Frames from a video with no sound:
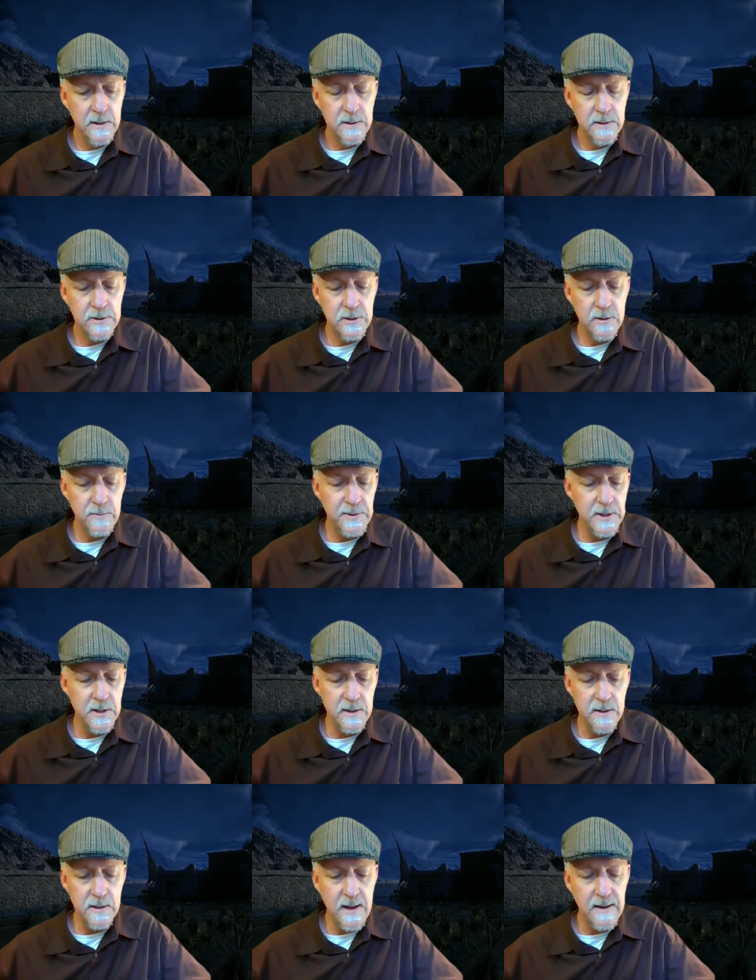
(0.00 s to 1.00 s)
So be
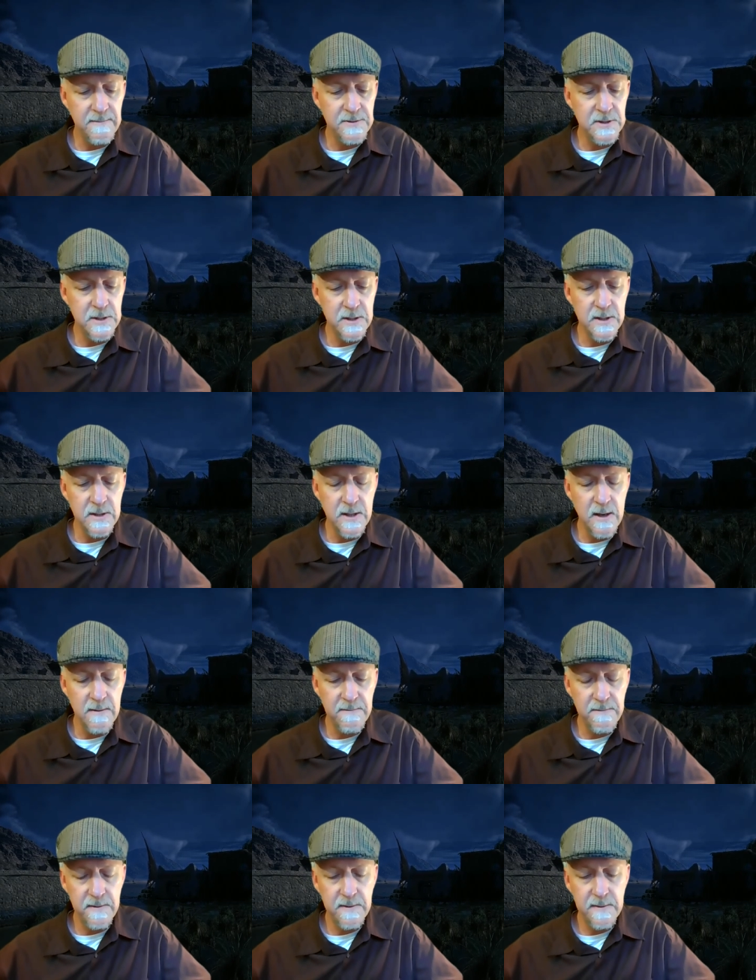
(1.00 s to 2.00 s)
it, I've seen
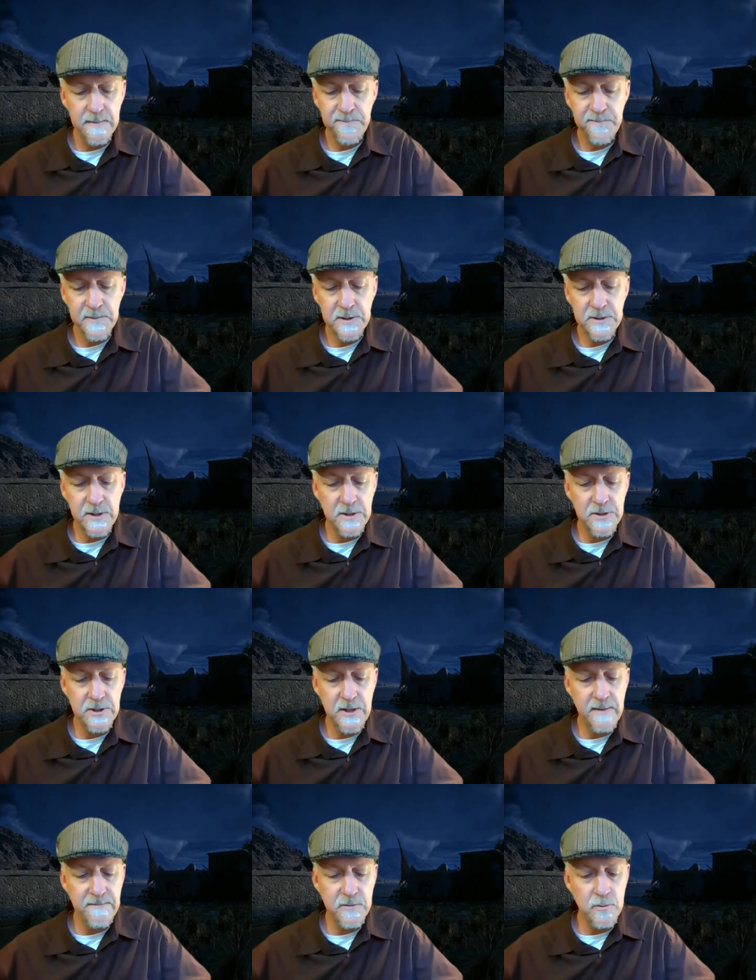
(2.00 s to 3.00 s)
enough, said
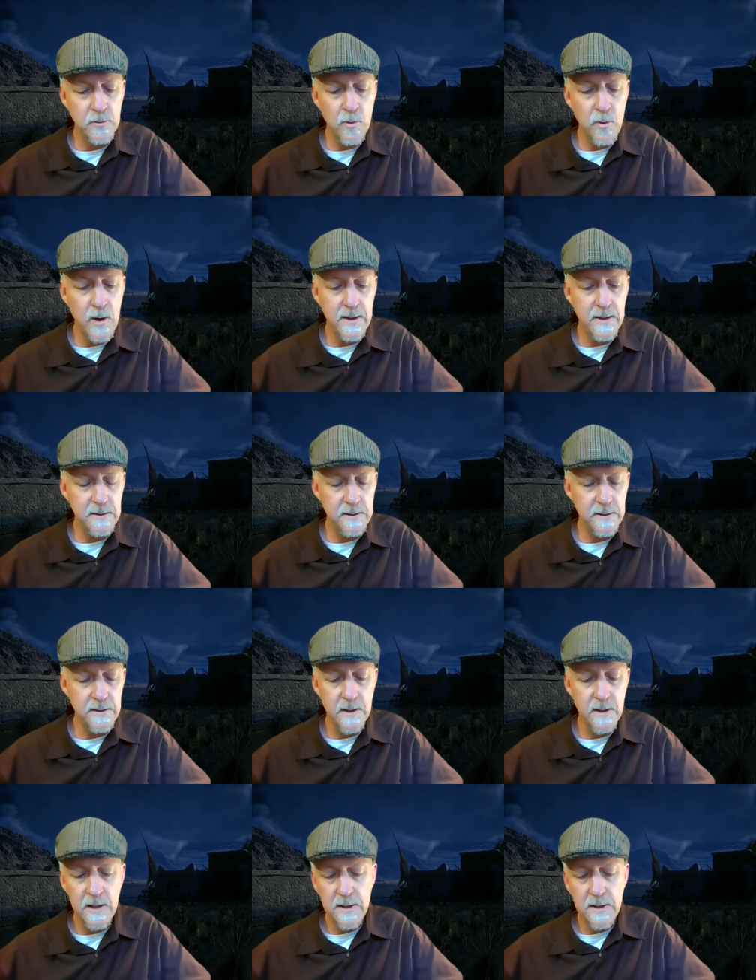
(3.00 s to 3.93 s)
Sheftu quietly.